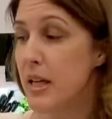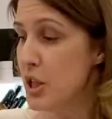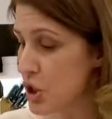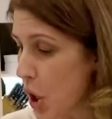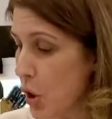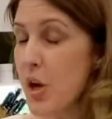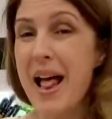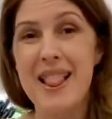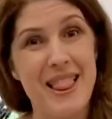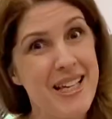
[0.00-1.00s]
So
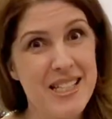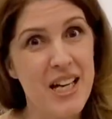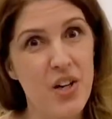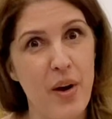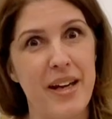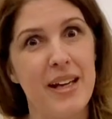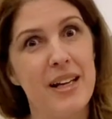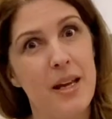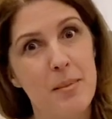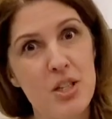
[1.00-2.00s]
let's get cracking.
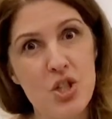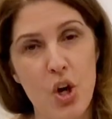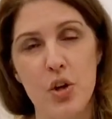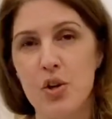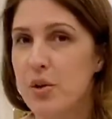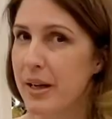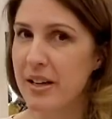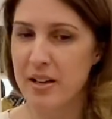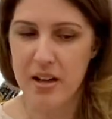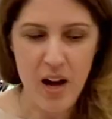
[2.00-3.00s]
Let me show you
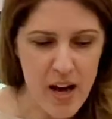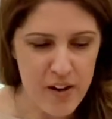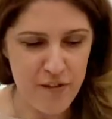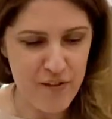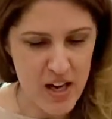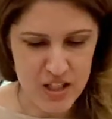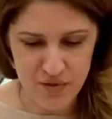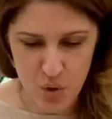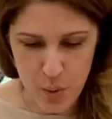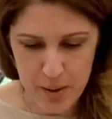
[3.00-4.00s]
in kind of
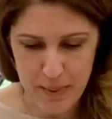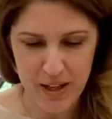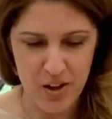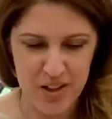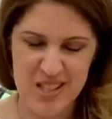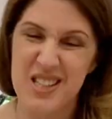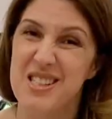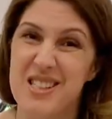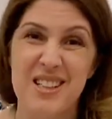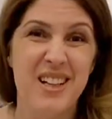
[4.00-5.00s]
fast forward, because
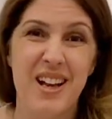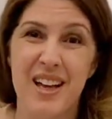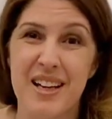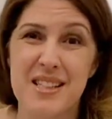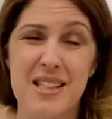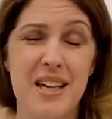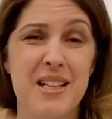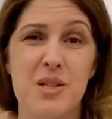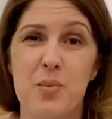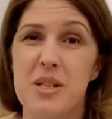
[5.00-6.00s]
this, like I said,
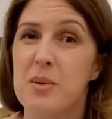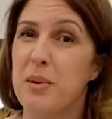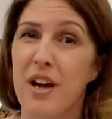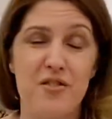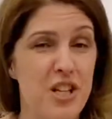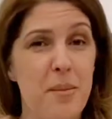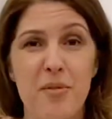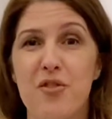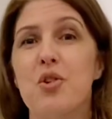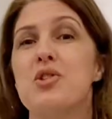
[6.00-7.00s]
is a recipe I've done
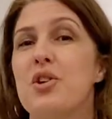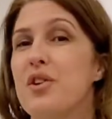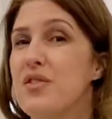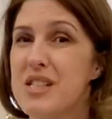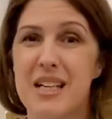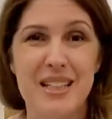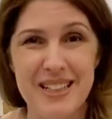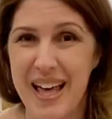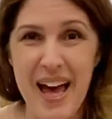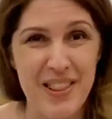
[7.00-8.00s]
before, so you've seen
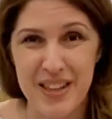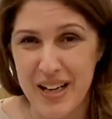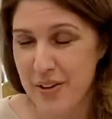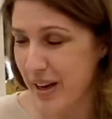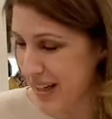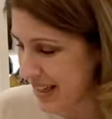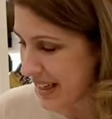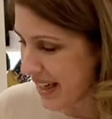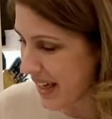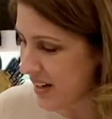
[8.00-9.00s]
it out there again
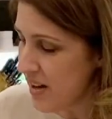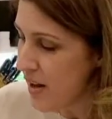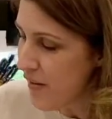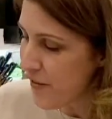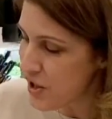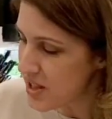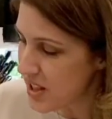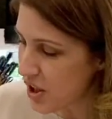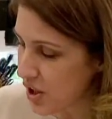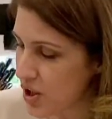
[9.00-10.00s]
and again. First
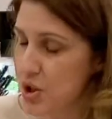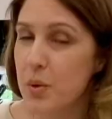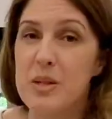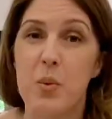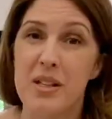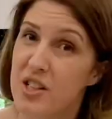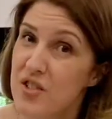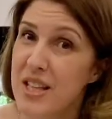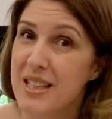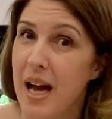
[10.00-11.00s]
thing you're going to do is, once
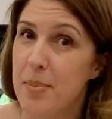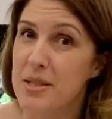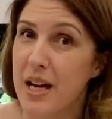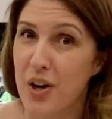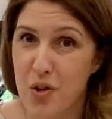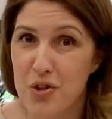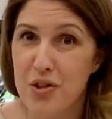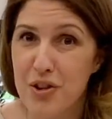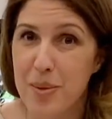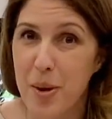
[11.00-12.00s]
you've done the update on your
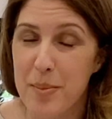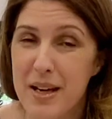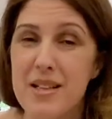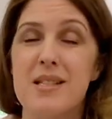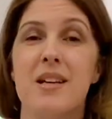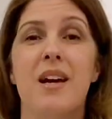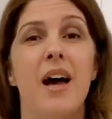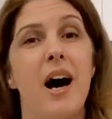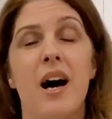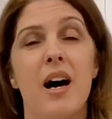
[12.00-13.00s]
Thermomix,
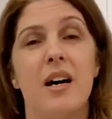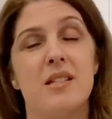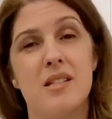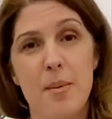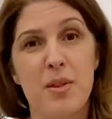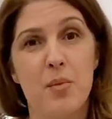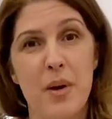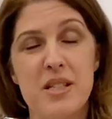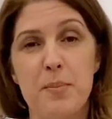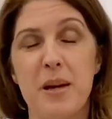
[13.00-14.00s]
some of the
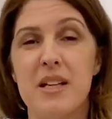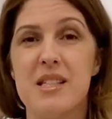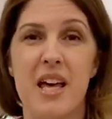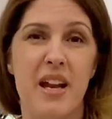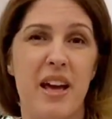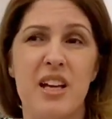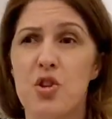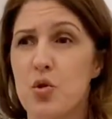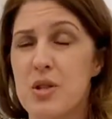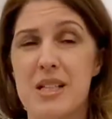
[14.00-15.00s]
recipes that are
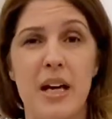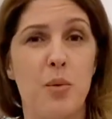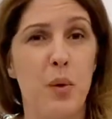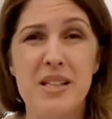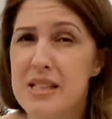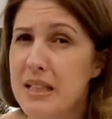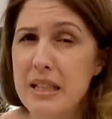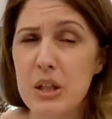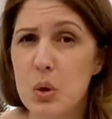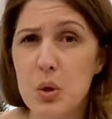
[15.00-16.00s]
in your, say,
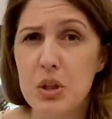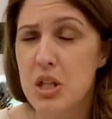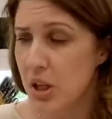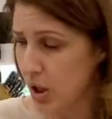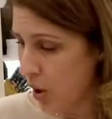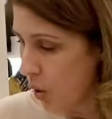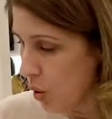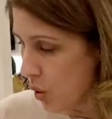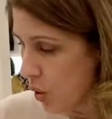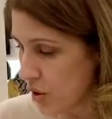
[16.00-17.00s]
recently cooked,
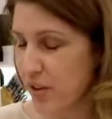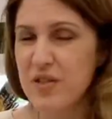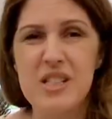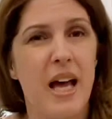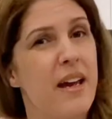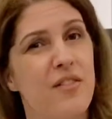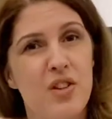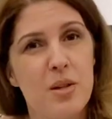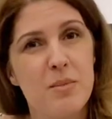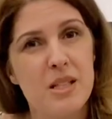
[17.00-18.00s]
or you've
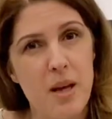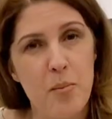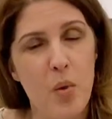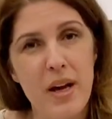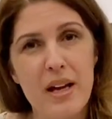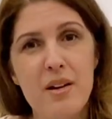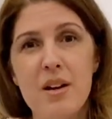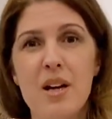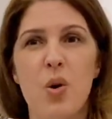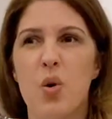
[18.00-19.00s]
saved them somewhere,
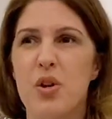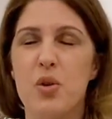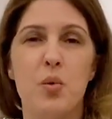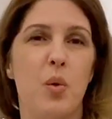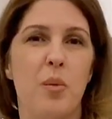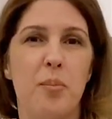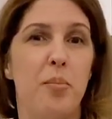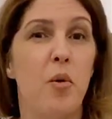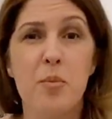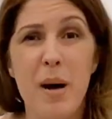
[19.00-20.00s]
or you
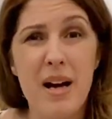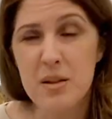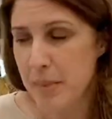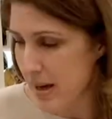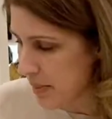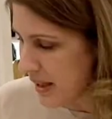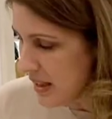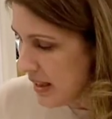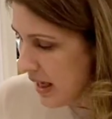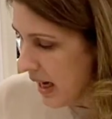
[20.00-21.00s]
bookmarked
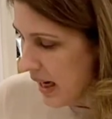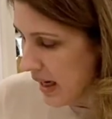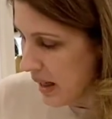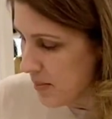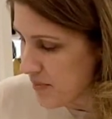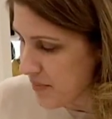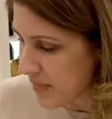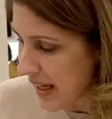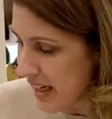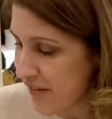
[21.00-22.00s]
maybe,
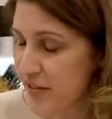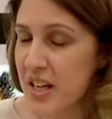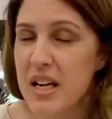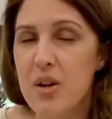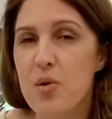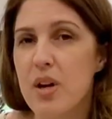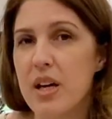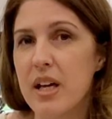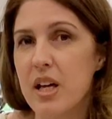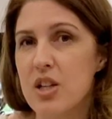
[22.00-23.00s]
if they're
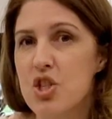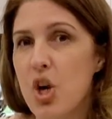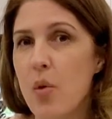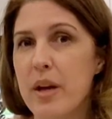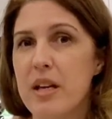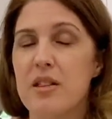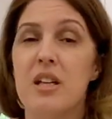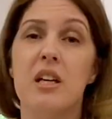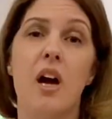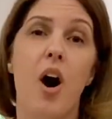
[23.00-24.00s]
showing
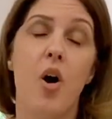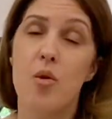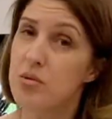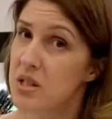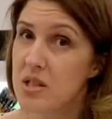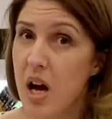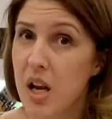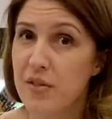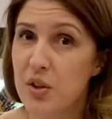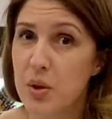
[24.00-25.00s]
the old
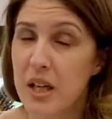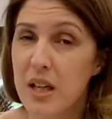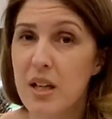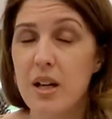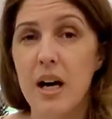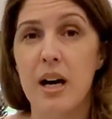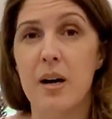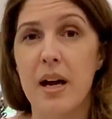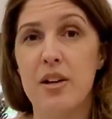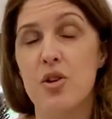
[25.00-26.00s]
style of cooking
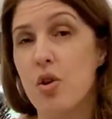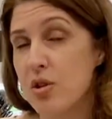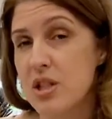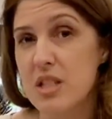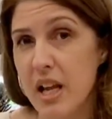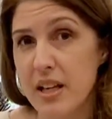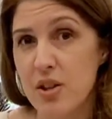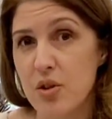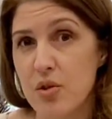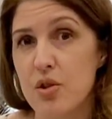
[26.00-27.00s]
and not
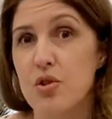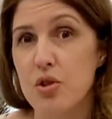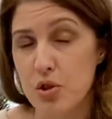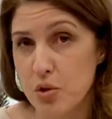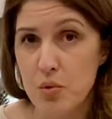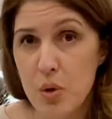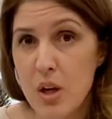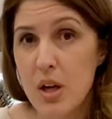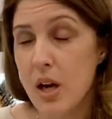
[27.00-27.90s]
telling you the new